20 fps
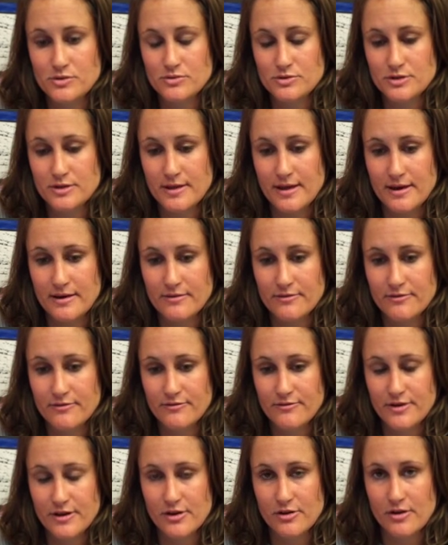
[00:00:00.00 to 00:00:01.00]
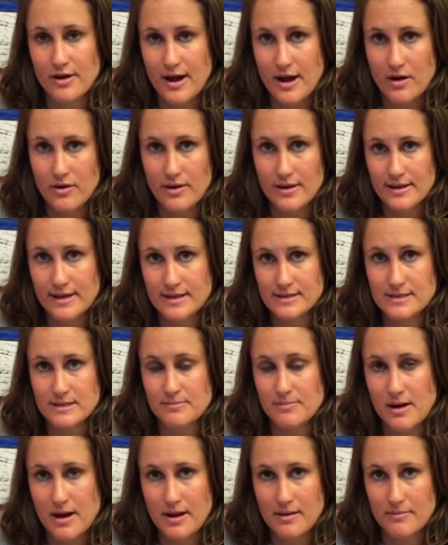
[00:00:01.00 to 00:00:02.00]
you to then figure out and get to
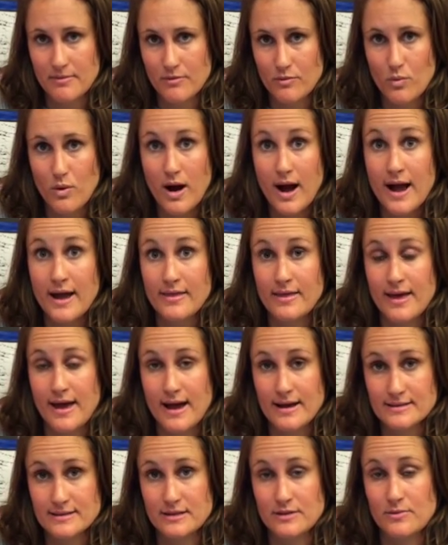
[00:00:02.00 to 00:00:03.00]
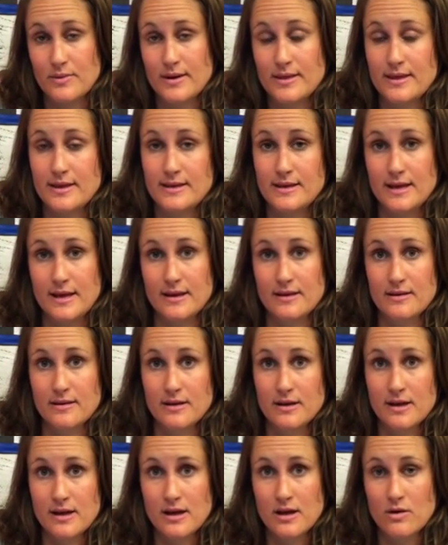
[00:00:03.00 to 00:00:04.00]
the bottom of why they acted the way they did,
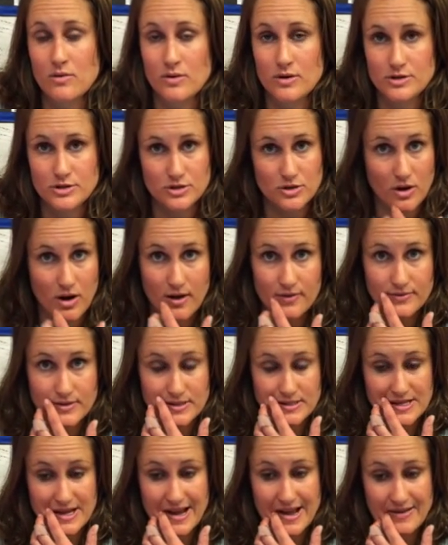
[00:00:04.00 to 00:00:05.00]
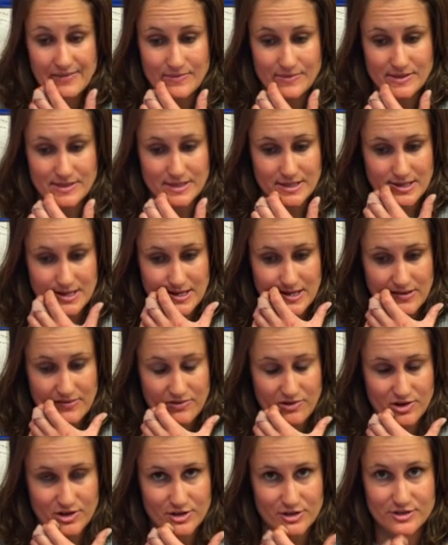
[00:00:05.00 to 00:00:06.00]
which oftentimes,
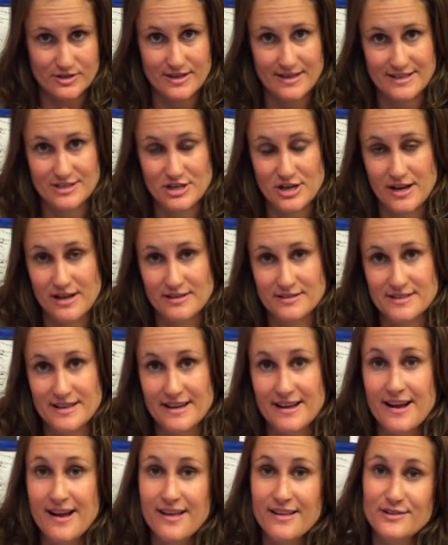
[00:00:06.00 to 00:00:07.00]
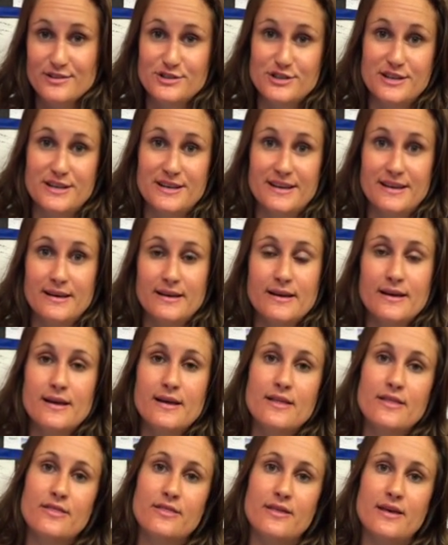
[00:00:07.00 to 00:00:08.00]
if you're interested in child psychology,
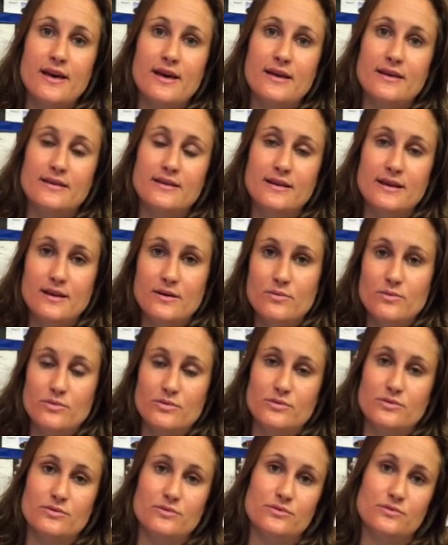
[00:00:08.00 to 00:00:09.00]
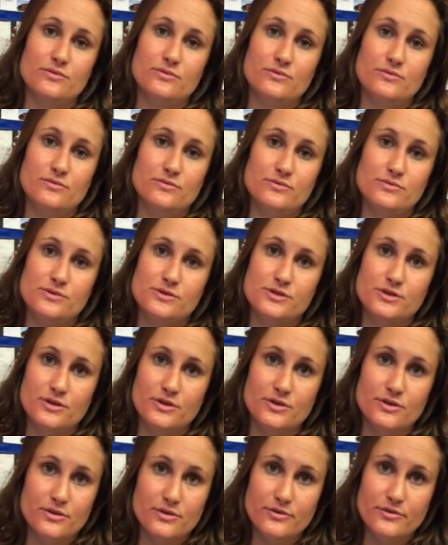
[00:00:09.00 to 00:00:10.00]
then it will
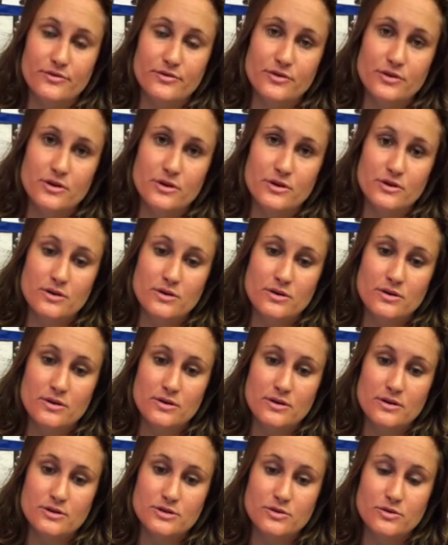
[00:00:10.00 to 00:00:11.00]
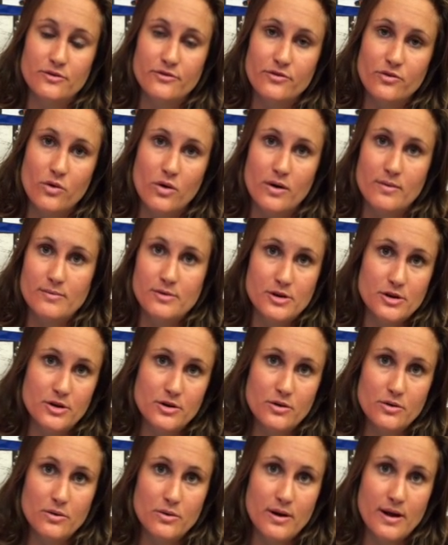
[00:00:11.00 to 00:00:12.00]
serve to inform
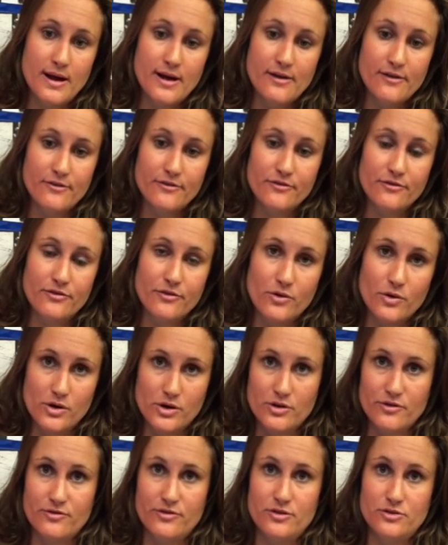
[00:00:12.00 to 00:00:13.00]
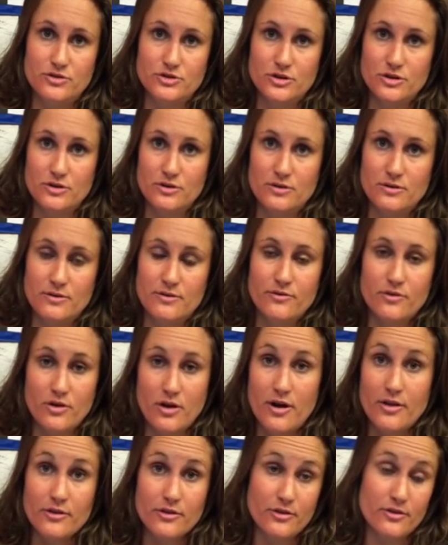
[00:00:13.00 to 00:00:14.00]
you for your future,
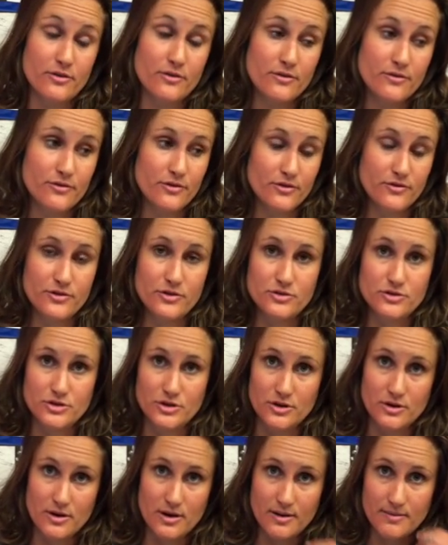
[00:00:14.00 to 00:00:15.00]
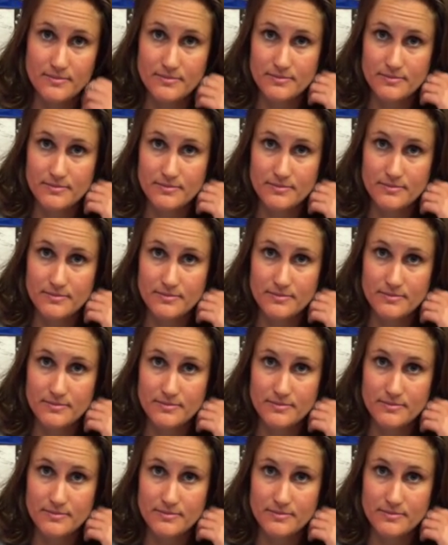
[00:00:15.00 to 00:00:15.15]
for future